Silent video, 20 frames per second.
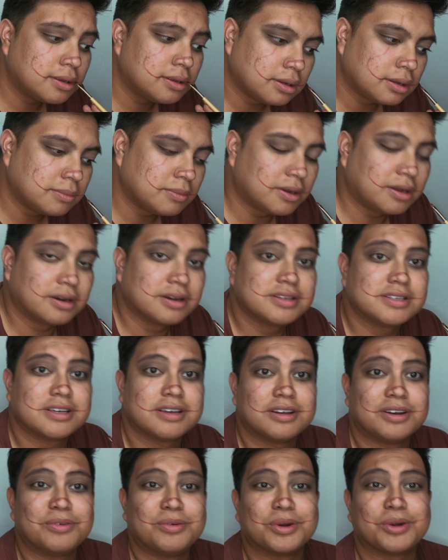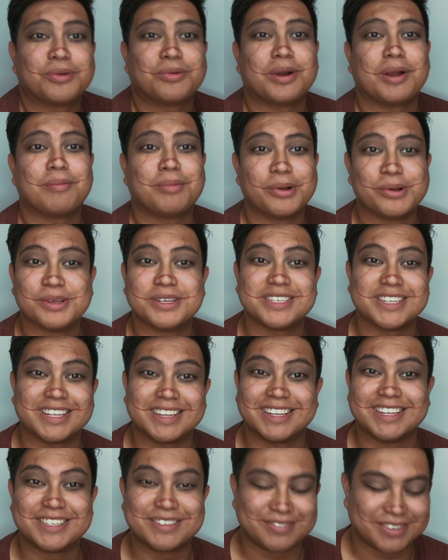I'm honestly gonna regret posting
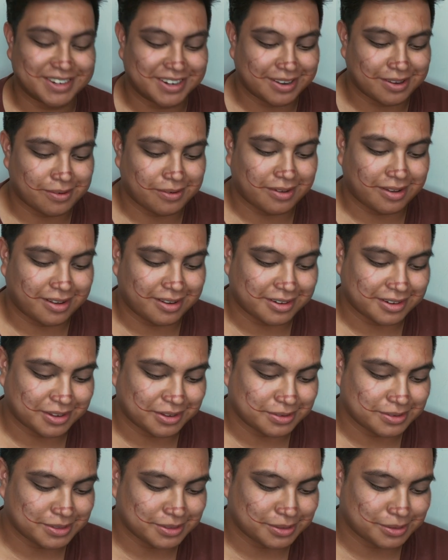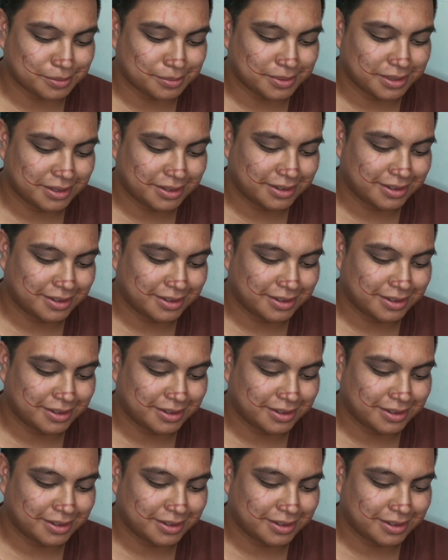this video on YouTube.